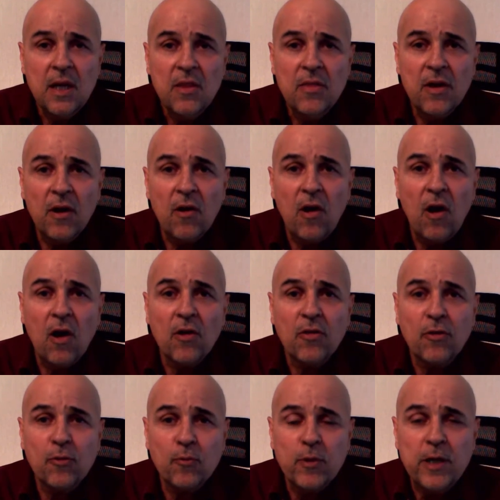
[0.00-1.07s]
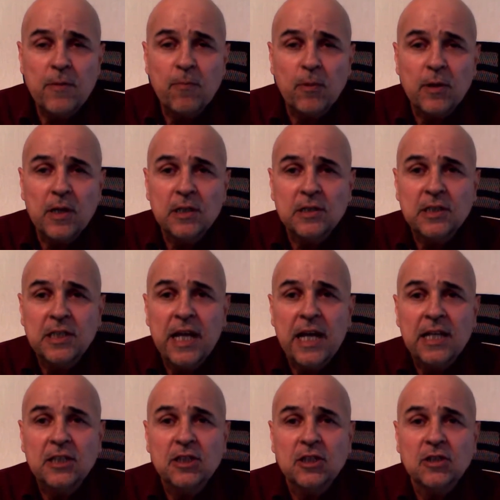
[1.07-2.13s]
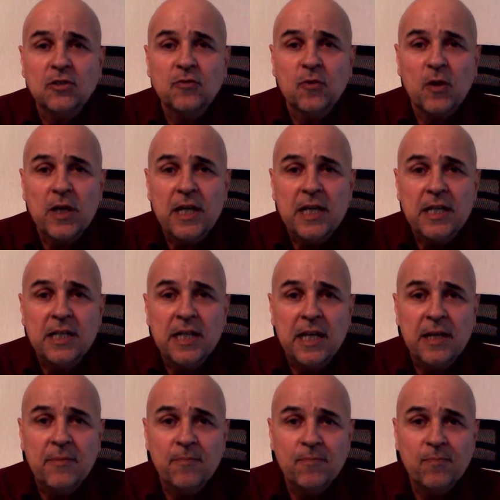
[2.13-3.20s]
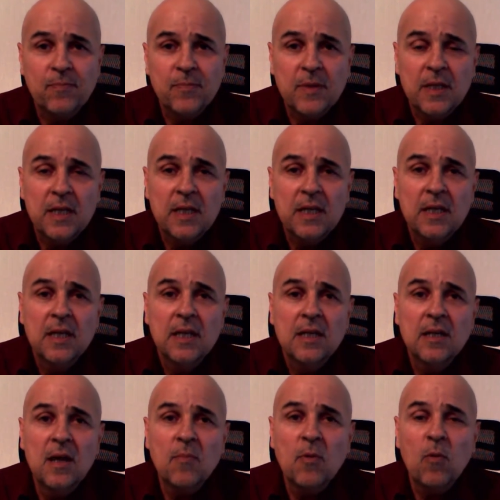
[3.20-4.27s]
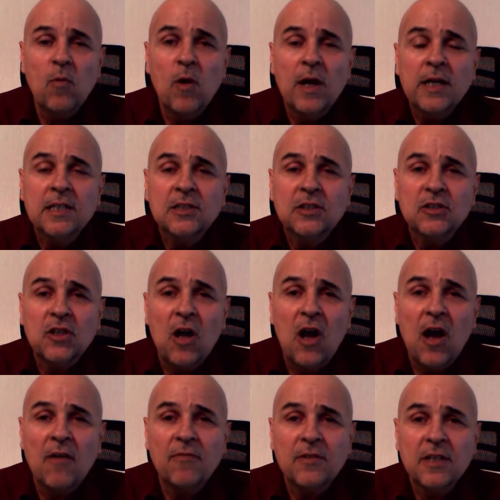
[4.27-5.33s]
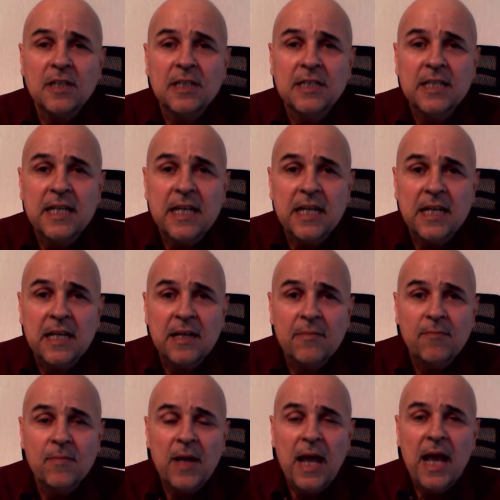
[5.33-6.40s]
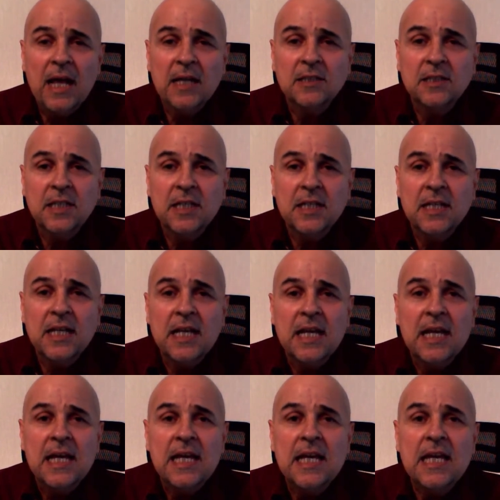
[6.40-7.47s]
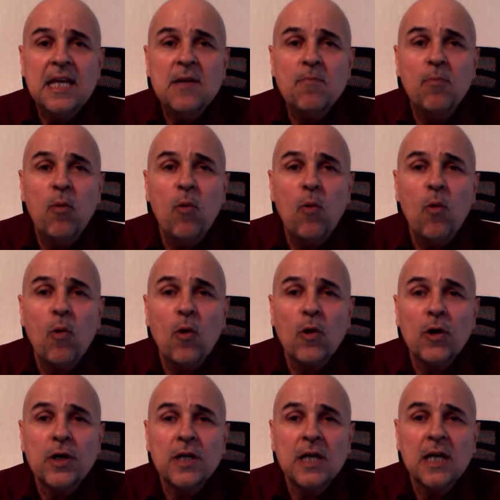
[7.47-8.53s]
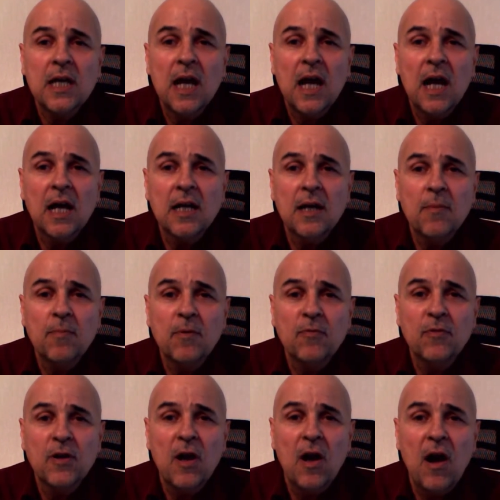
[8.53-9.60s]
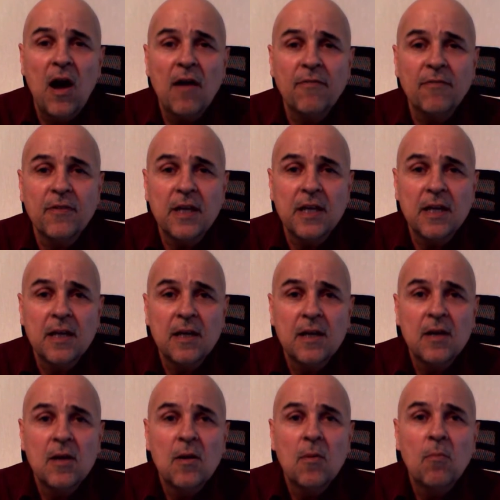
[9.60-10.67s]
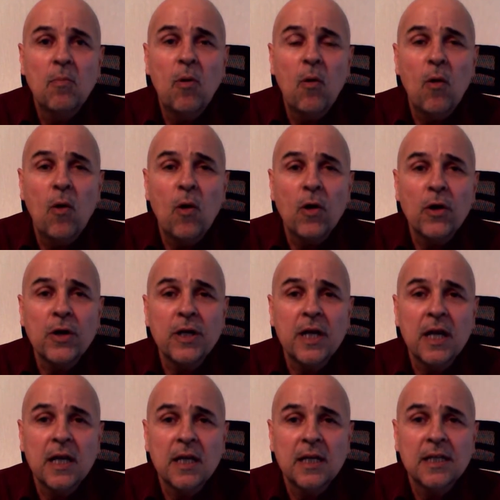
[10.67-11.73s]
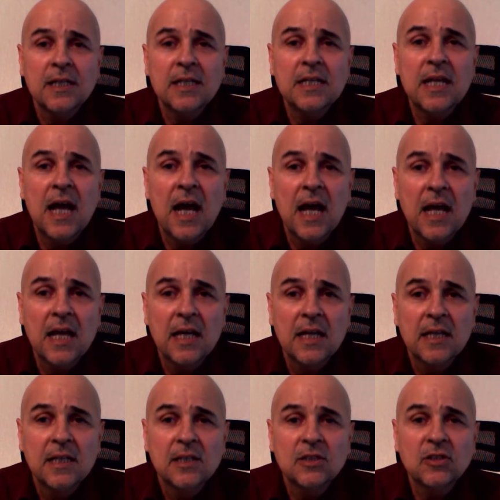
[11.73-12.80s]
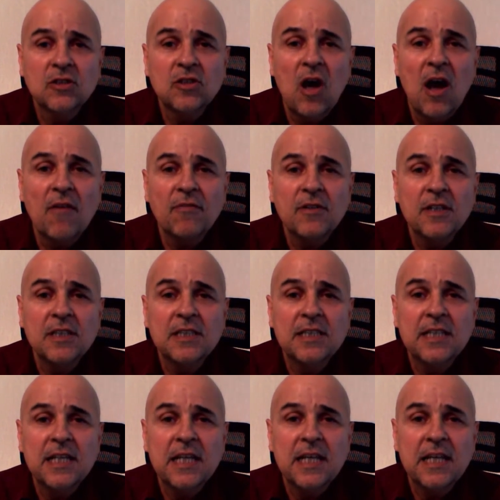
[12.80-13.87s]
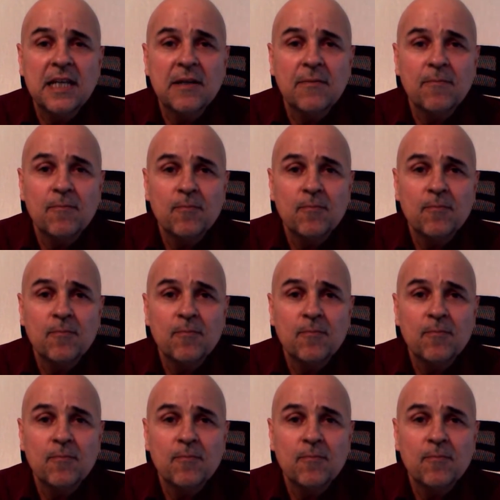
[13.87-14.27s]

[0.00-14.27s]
There are 3 pronunciations for ed. Number 1 is soft D, as in he poured a cup of coffee. Poured, d, soft D.